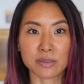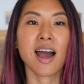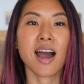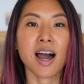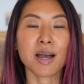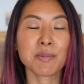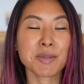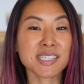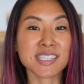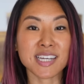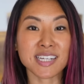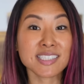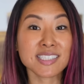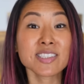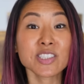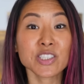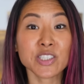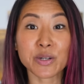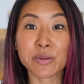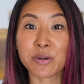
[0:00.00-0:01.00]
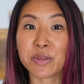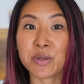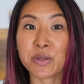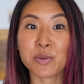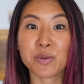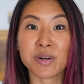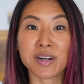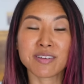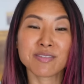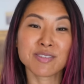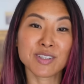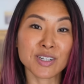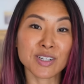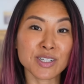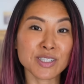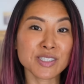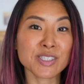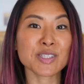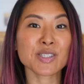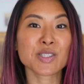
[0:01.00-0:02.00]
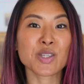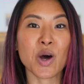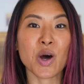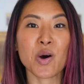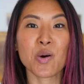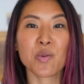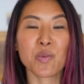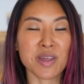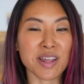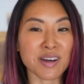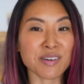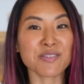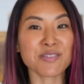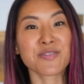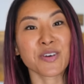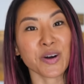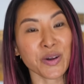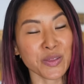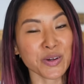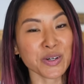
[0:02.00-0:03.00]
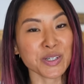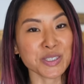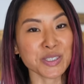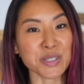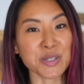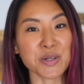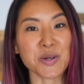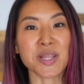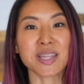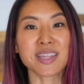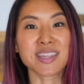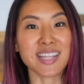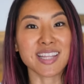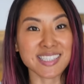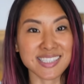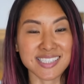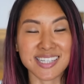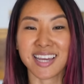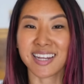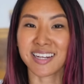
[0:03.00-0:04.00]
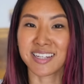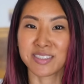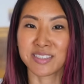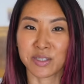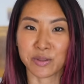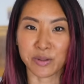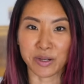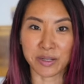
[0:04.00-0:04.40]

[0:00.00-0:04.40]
I'm excited to share with you what I've learned, so without further ado, let's get into